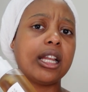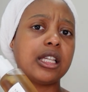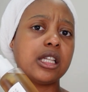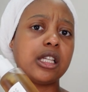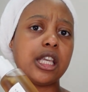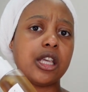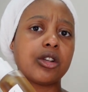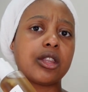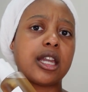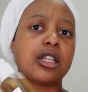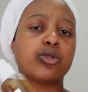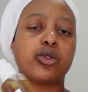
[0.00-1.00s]
I did hear
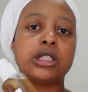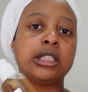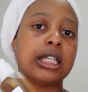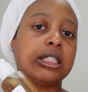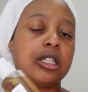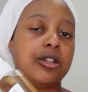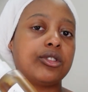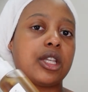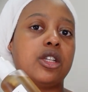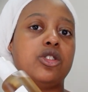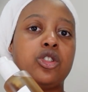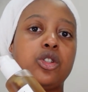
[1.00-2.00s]
that it's for sensitive
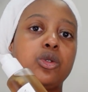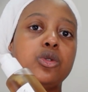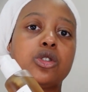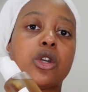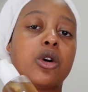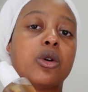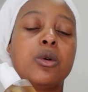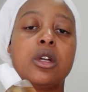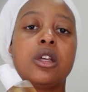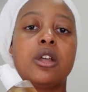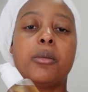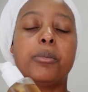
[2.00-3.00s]
skin too, so,
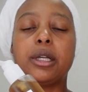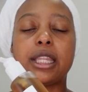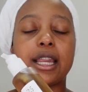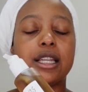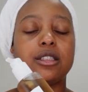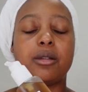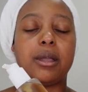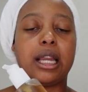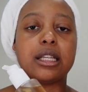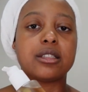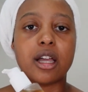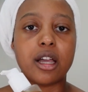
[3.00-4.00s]
but that doesn't mean
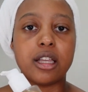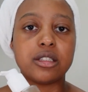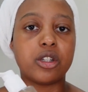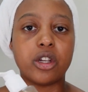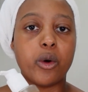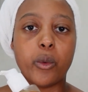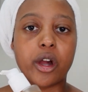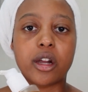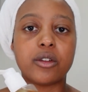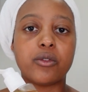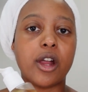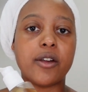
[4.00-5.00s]
it's gonna
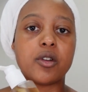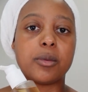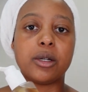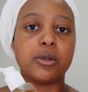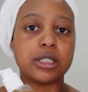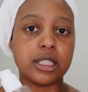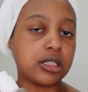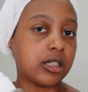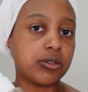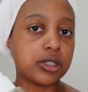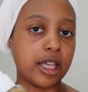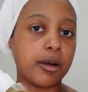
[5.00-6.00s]
work for everybody with
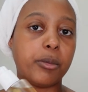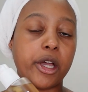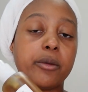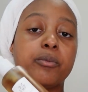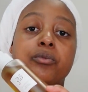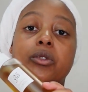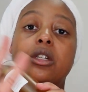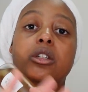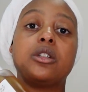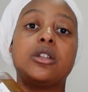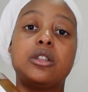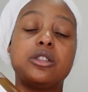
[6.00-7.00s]
sensitive skin, but
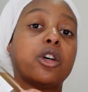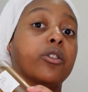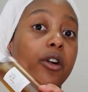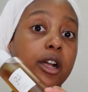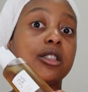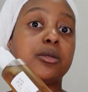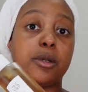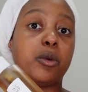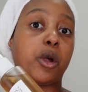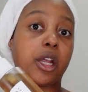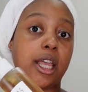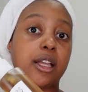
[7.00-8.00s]
so far it's been
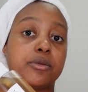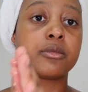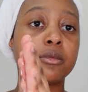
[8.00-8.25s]
working.